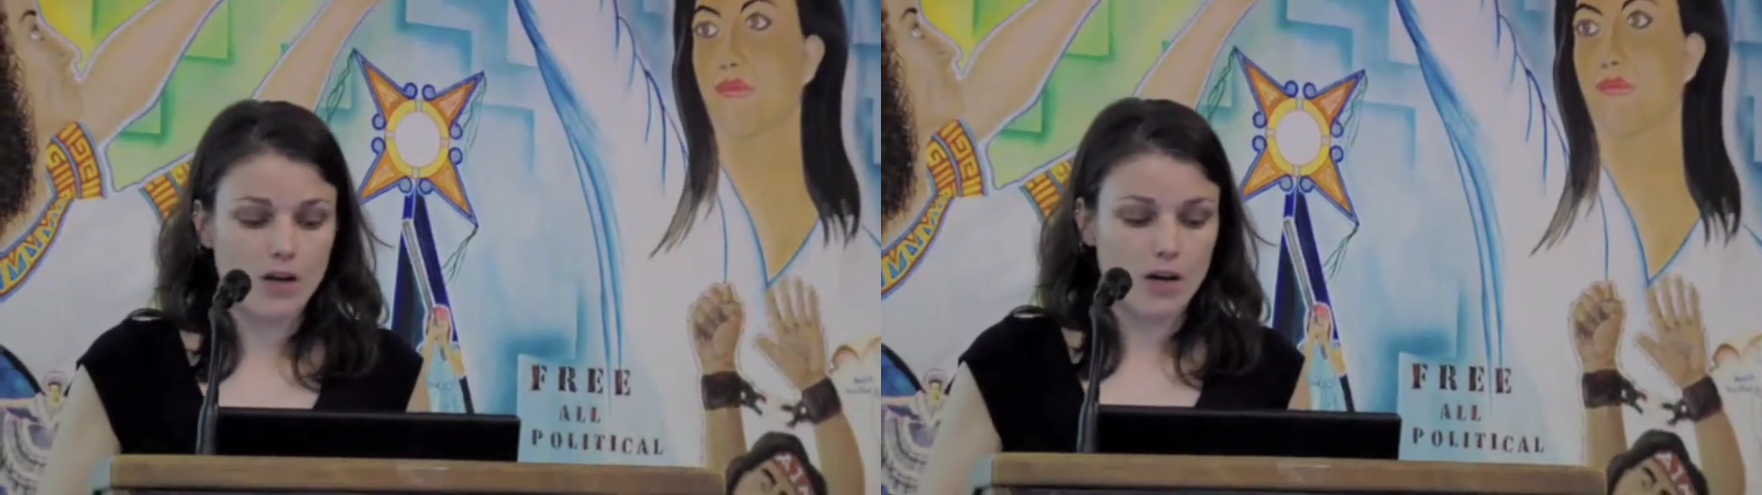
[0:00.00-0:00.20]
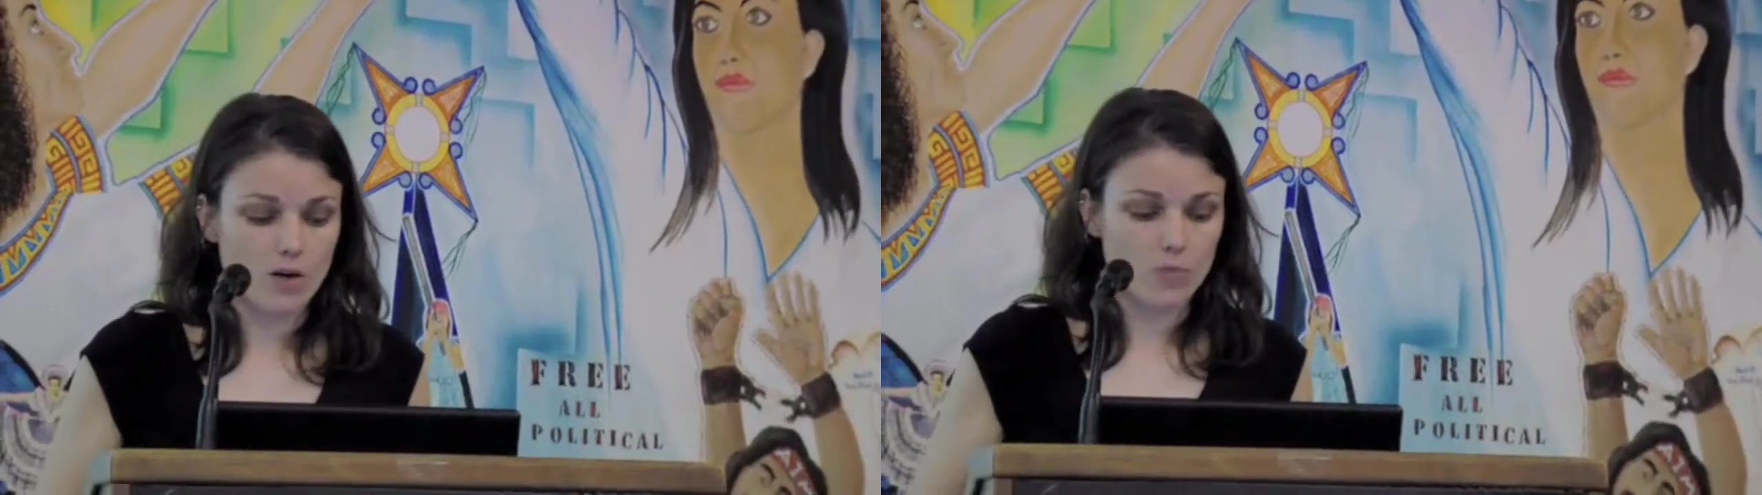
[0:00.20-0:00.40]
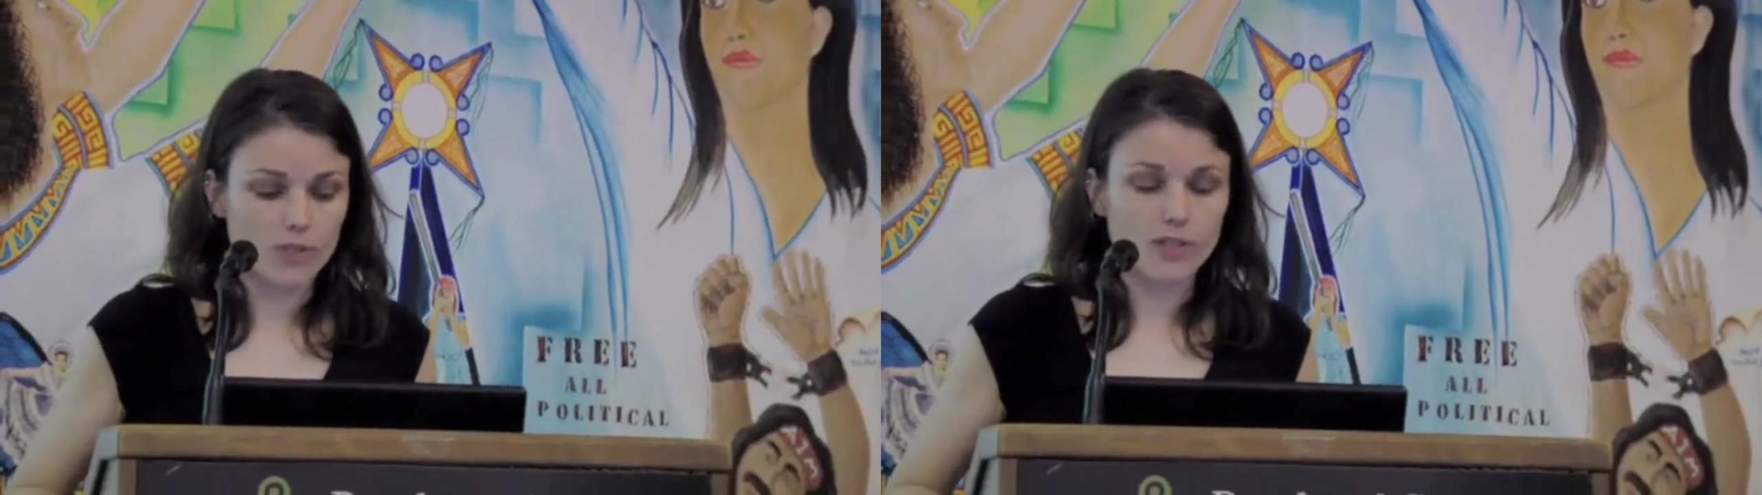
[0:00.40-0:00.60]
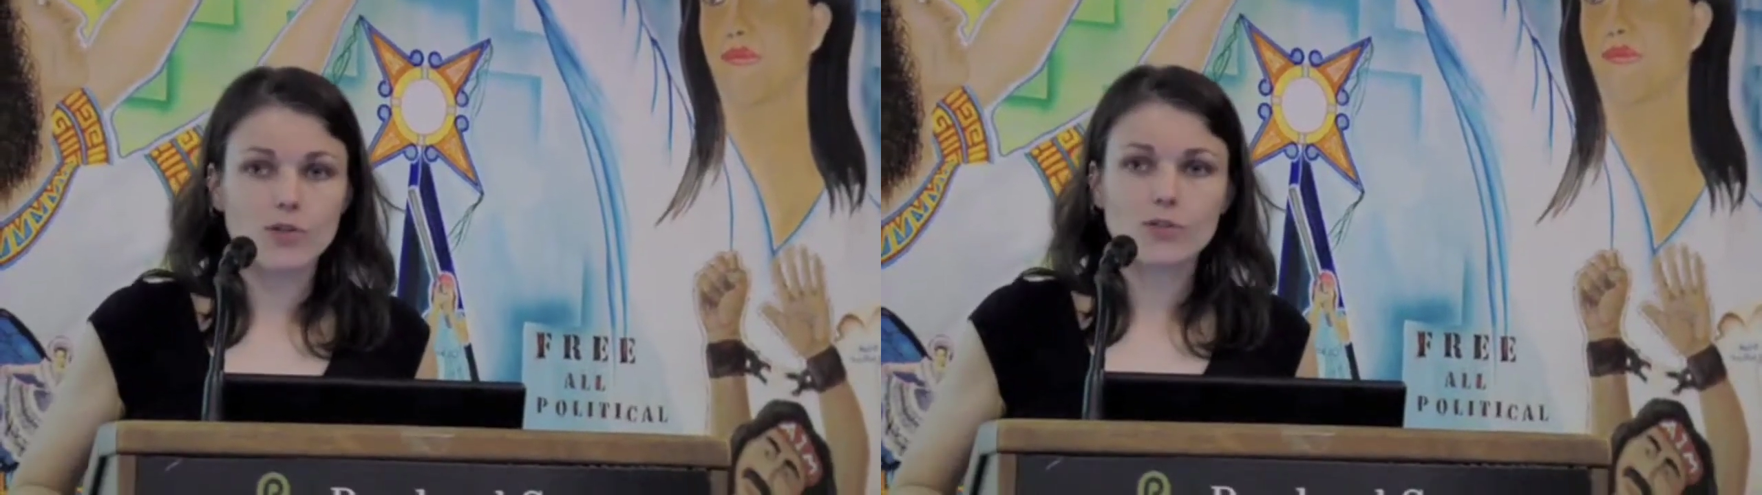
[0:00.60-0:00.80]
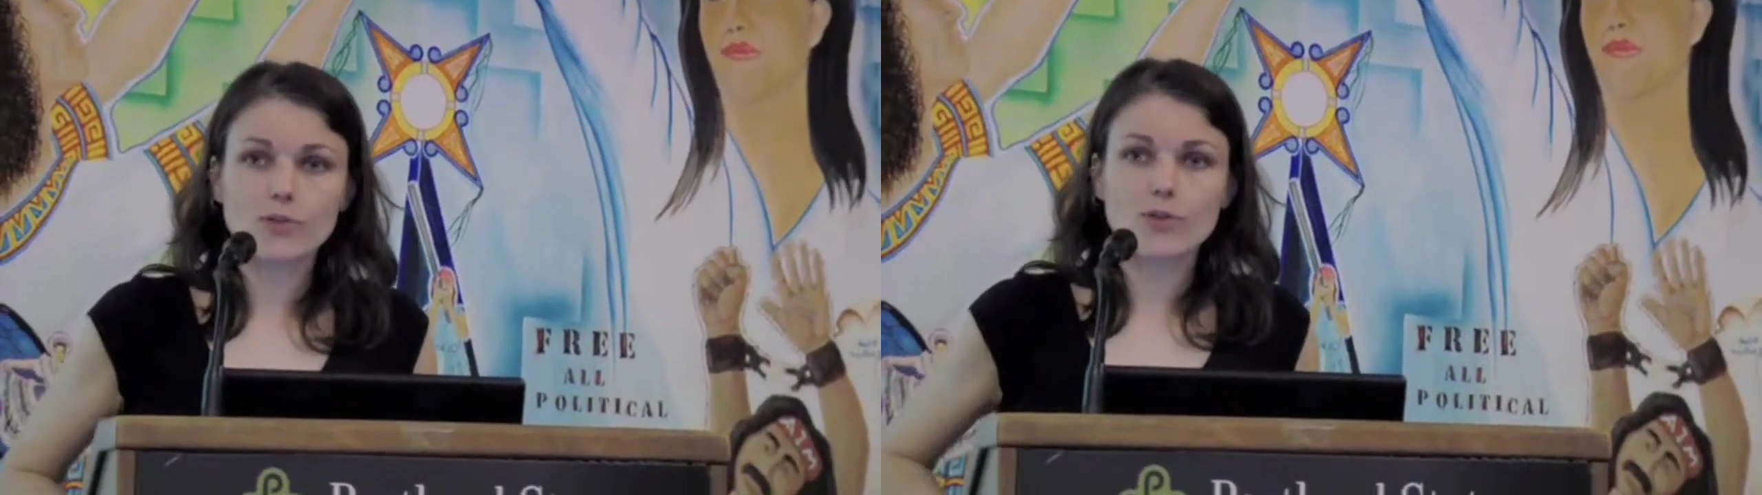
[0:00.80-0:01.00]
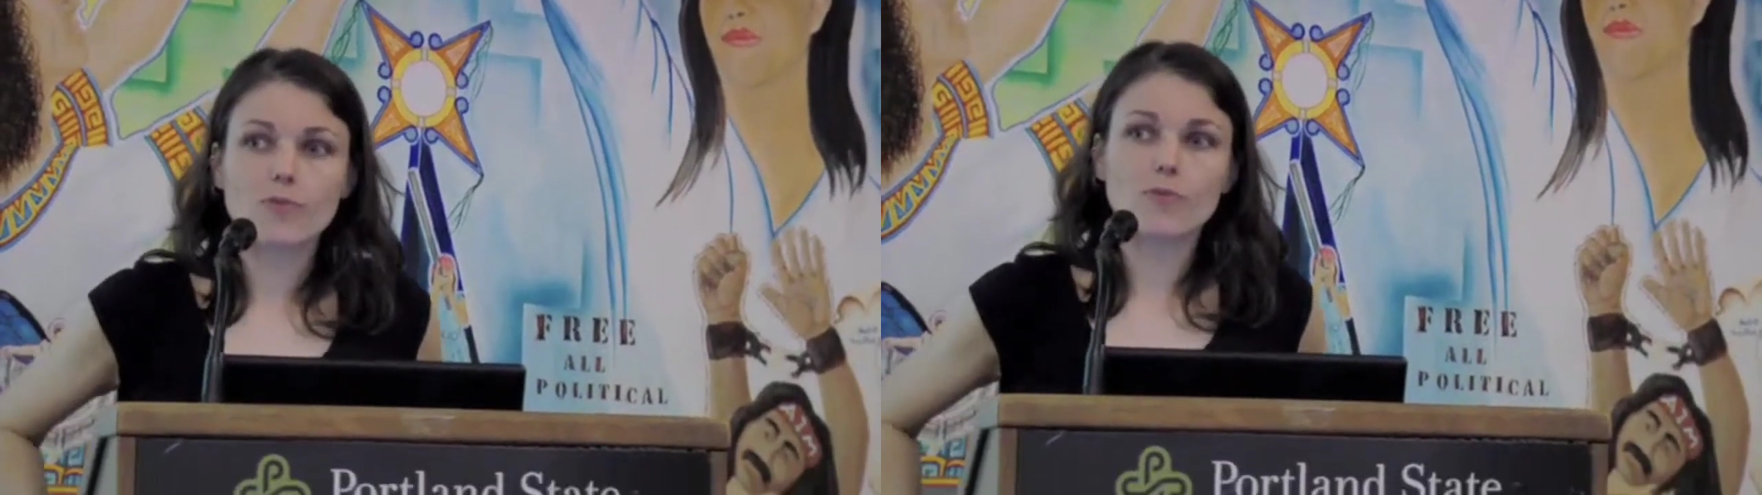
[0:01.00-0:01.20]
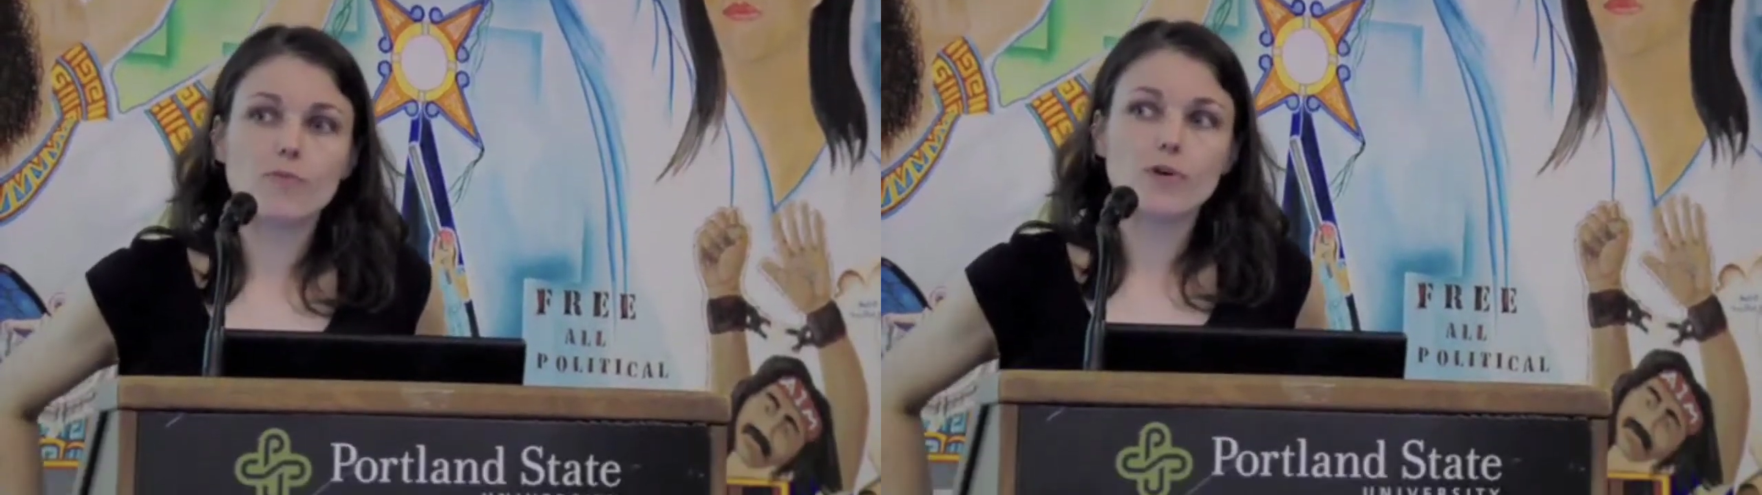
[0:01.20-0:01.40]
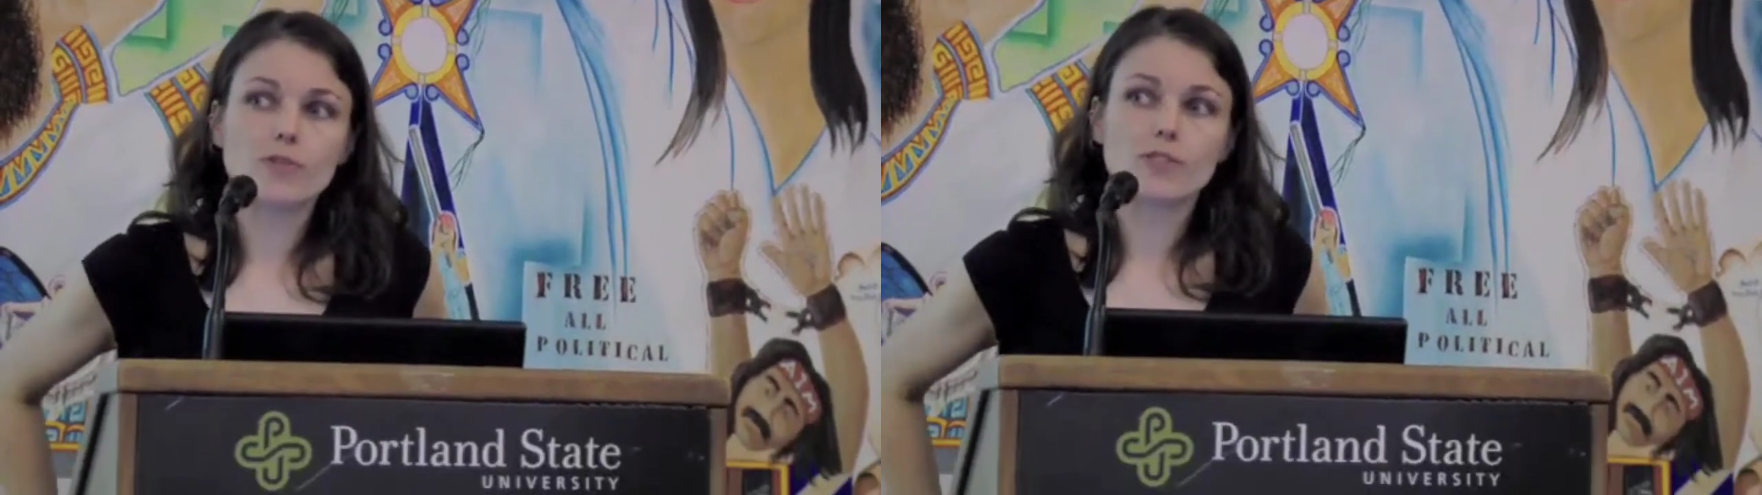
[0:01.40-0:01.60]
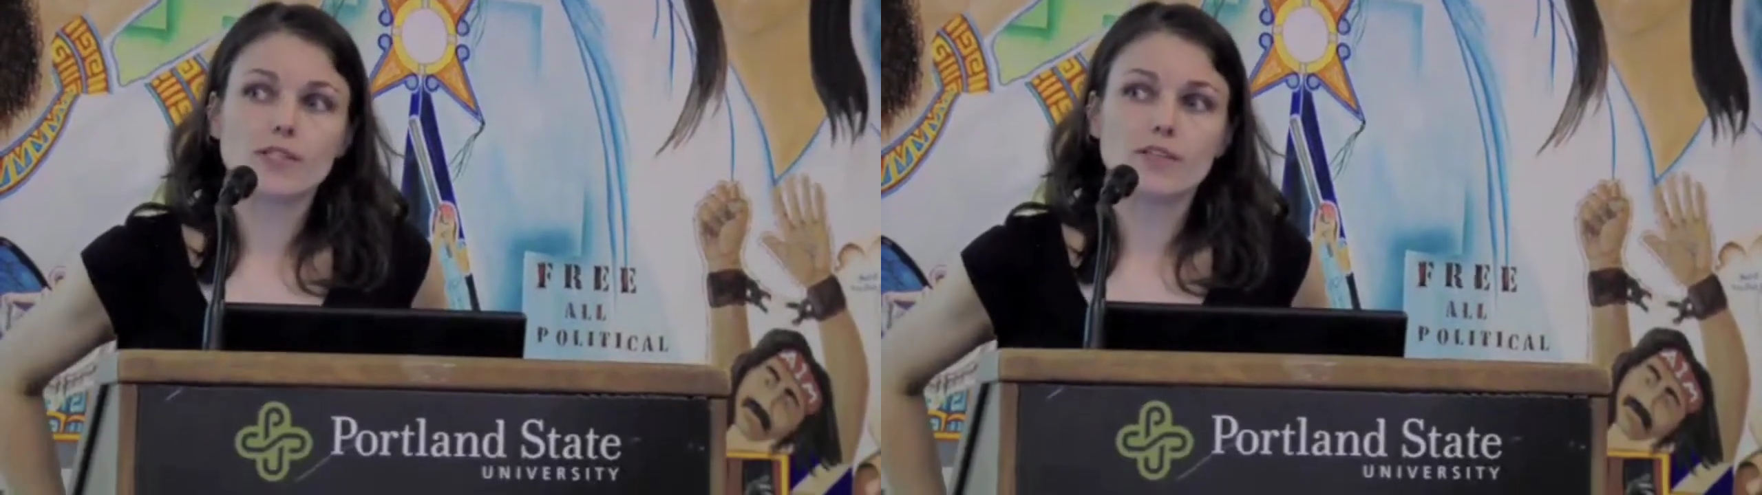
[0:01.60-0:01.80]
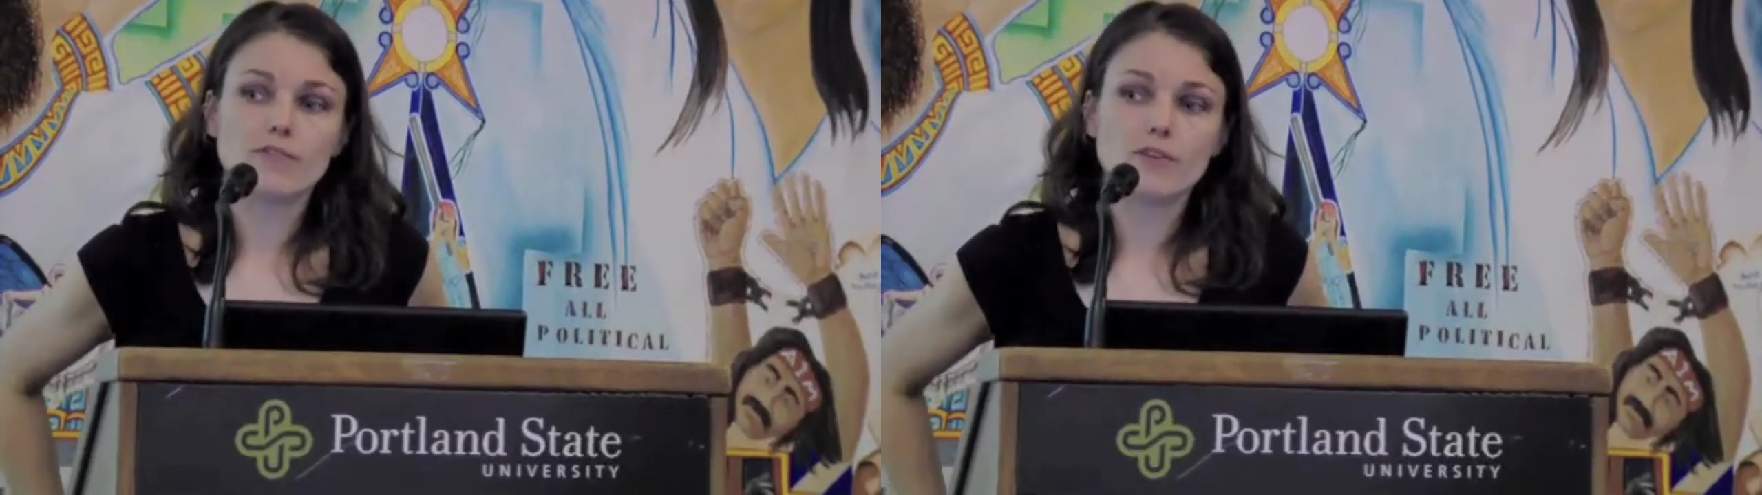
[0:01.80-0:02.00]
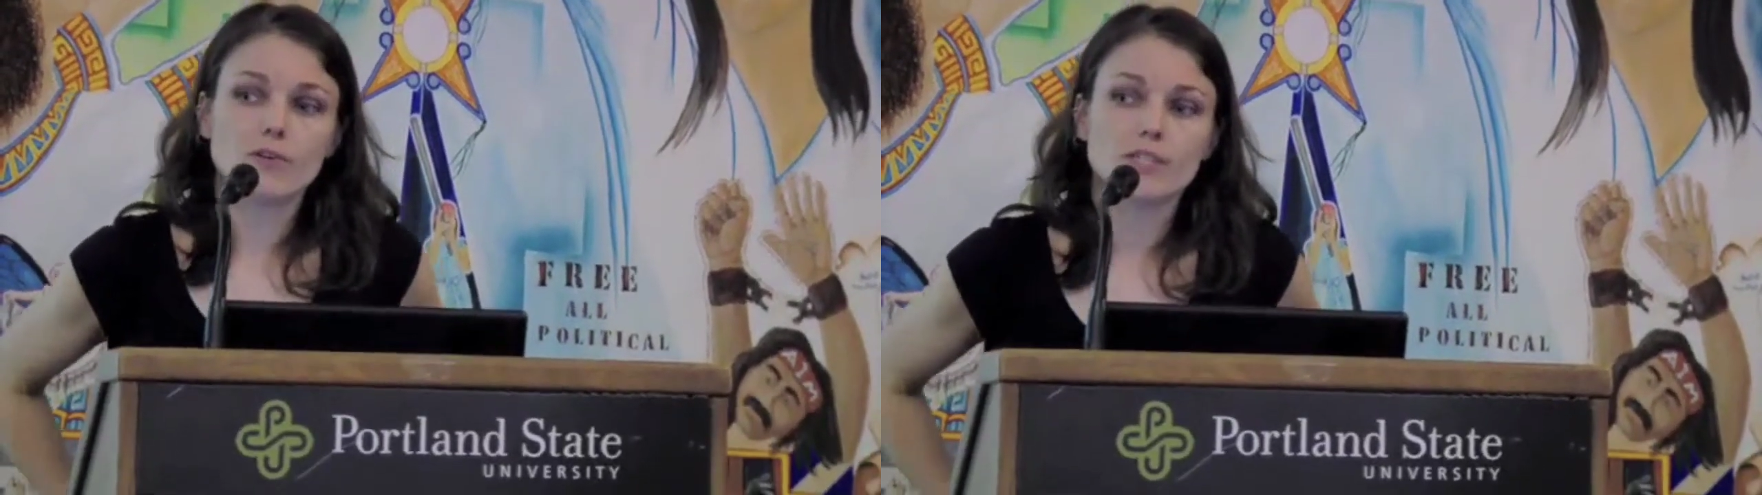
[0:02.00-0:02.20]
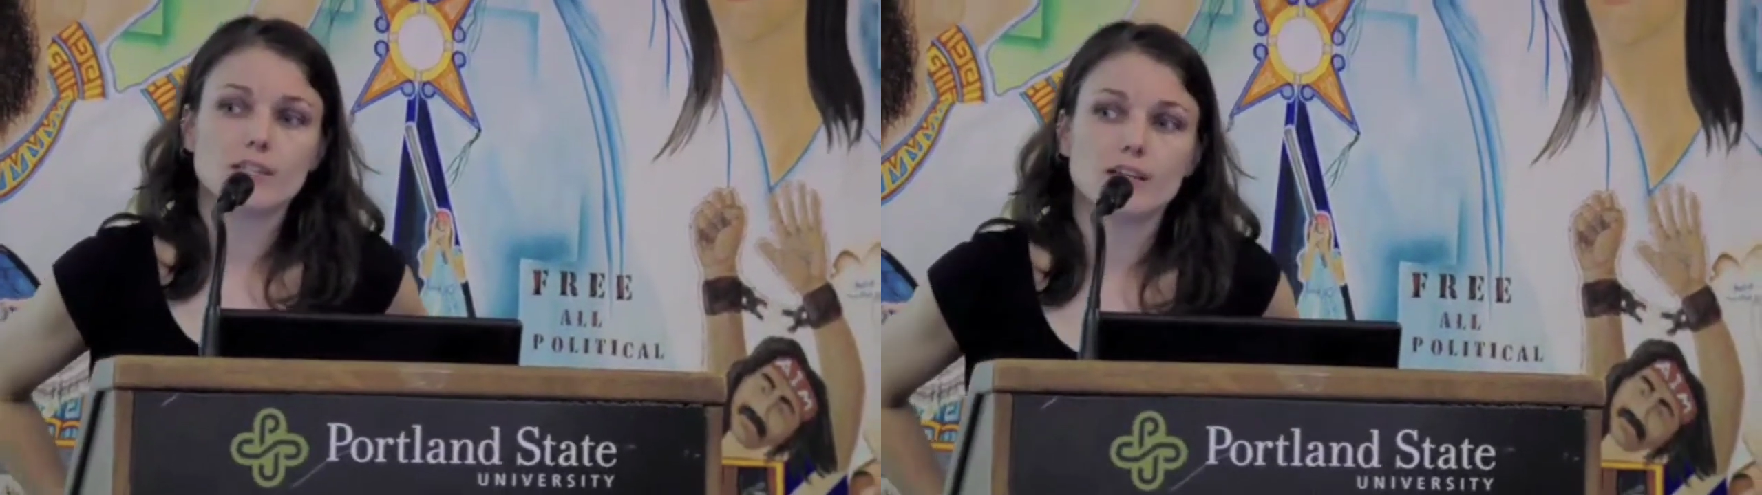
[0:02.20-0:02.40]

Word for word: We're a local group that we mostly focus